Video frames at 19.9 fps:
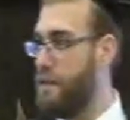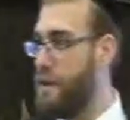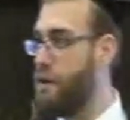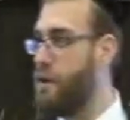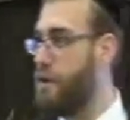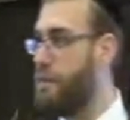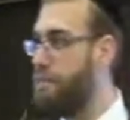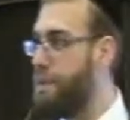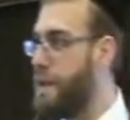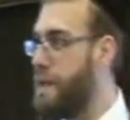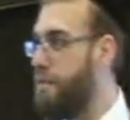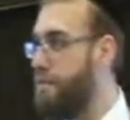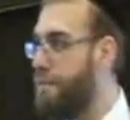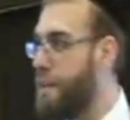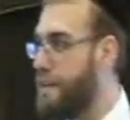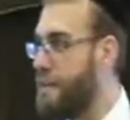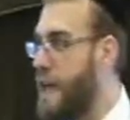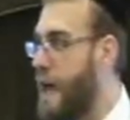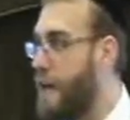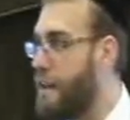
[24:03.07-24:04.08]
there will be
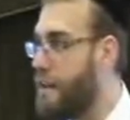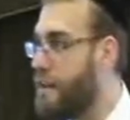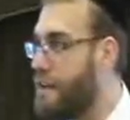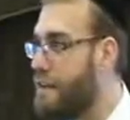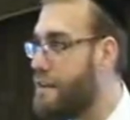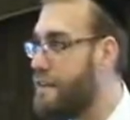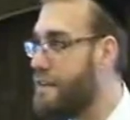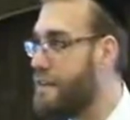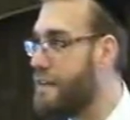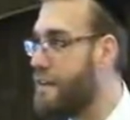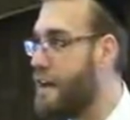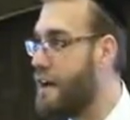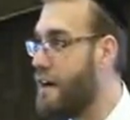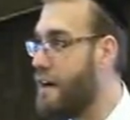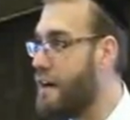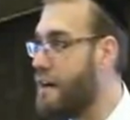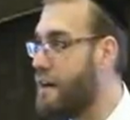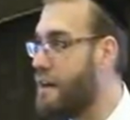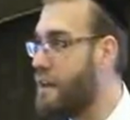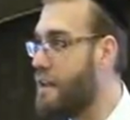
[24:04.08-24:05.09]
fatalities.
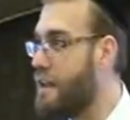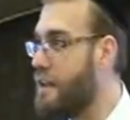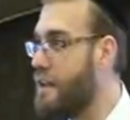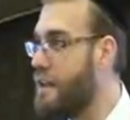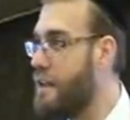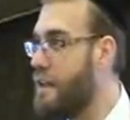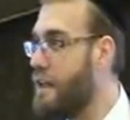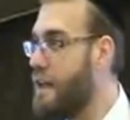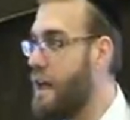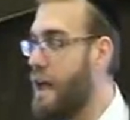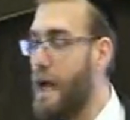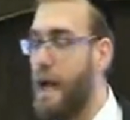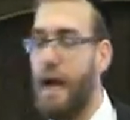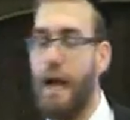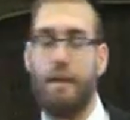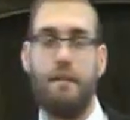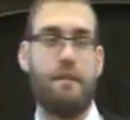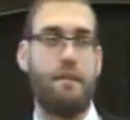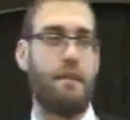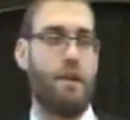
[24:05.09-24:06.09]

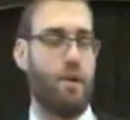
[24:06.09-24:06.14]
And